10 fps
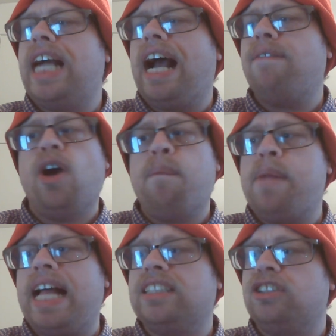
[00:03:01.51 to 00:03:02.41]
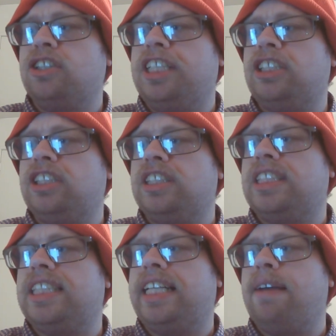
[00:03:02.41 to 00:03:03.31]
have no peasant
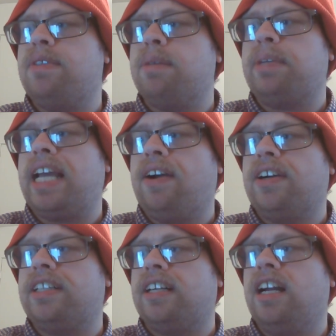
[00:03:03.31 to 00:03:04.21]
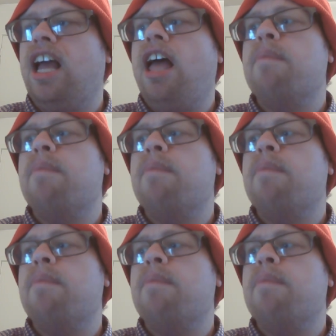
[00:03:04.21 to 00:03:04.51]
traditions to give them character,